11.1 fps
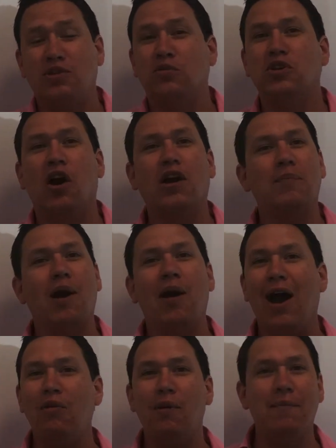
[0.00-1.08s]
Don't talk about
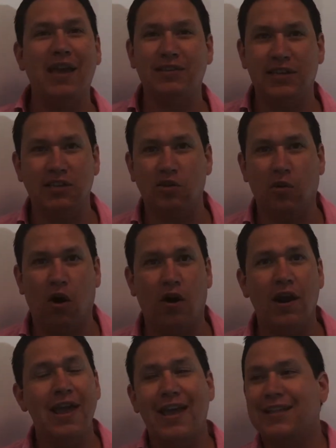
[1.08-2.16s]
how amazing you are.